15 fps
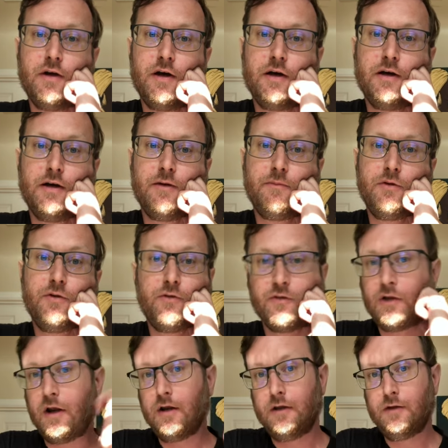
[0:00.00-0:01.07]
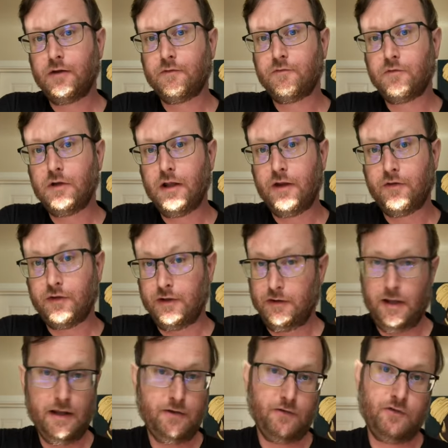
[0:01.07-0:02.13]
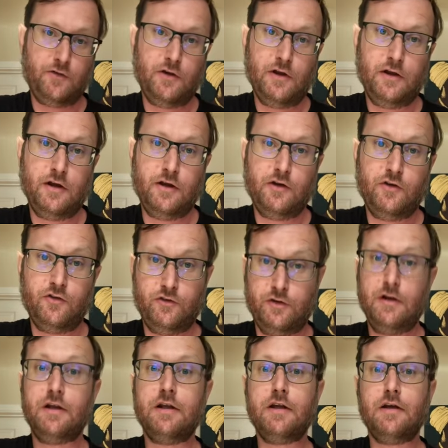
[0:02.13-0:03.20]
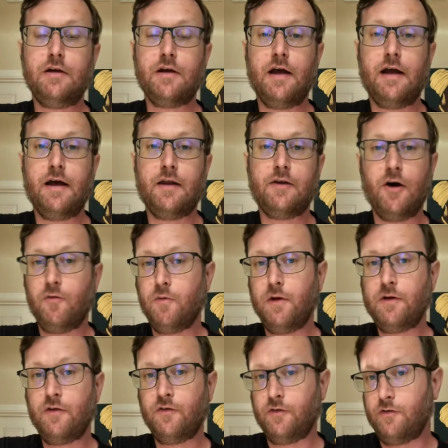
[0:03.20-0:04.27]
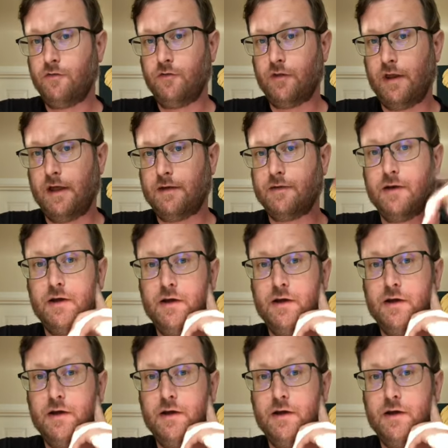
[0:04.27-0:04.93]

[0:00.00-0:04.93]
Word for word: Um, you just gotta realize that that's uh, shitty and no one deserves that.